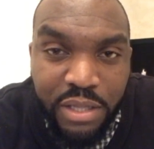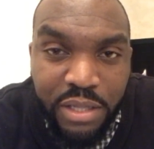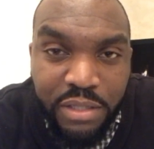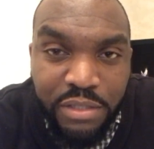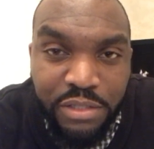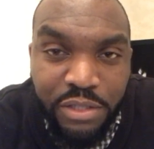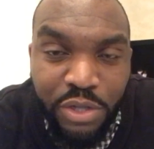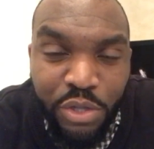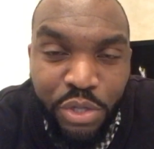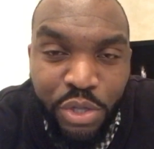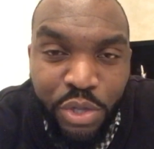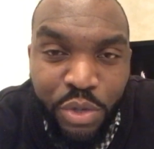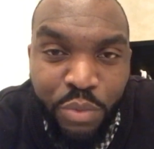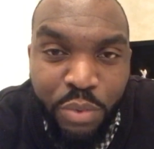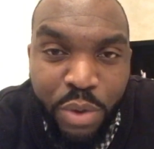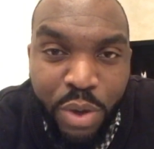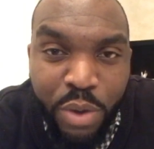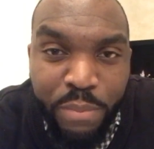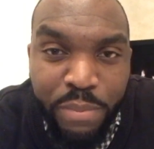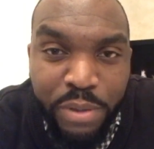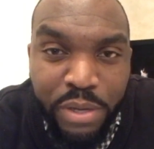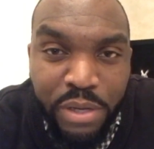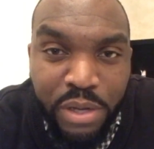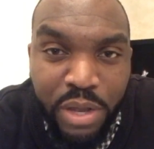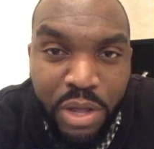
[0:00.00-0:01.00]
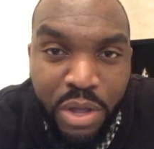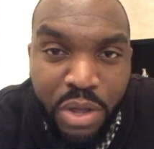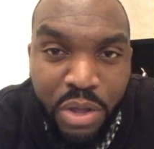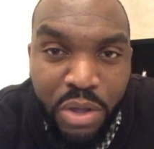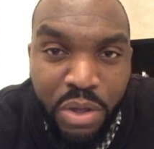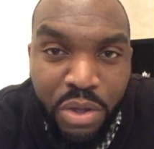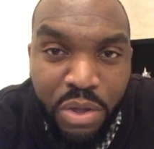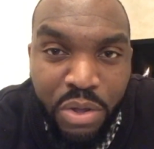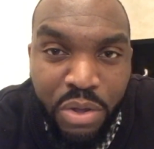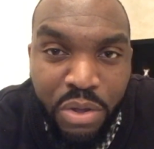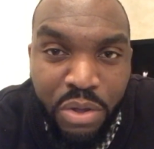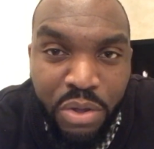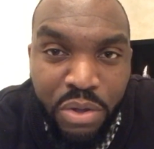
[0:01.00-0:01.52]
So you won't be
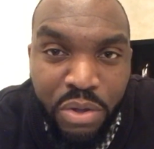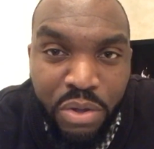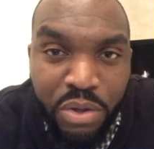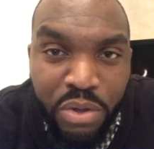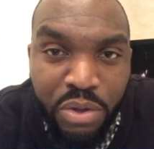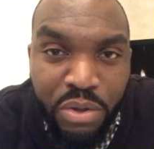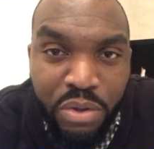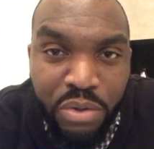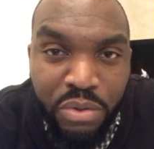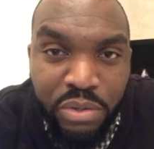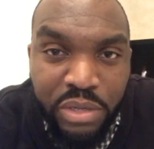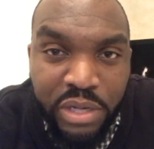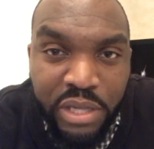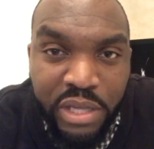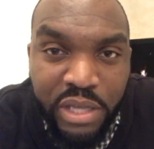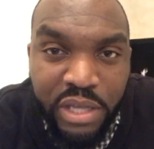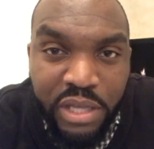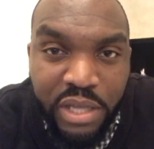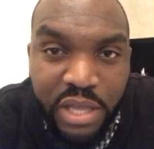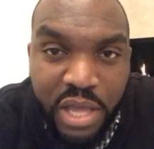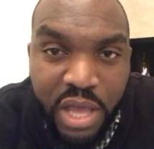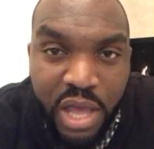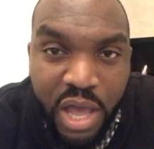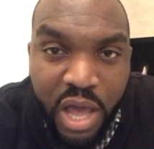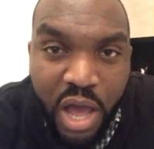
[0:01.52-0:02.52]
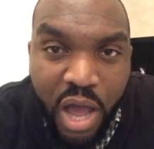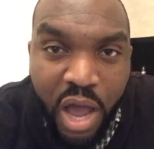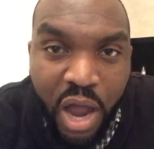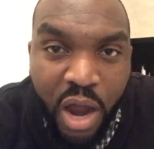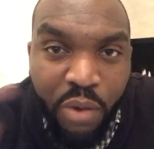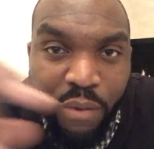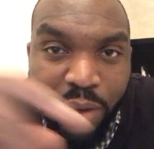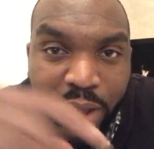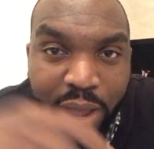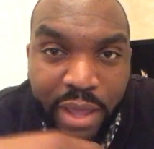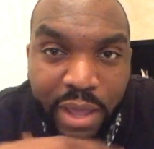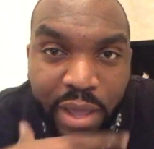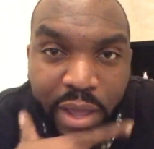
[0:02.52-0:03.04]
lonely. All
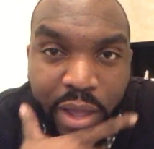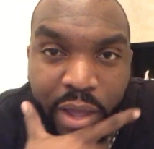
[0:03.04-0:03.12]
right,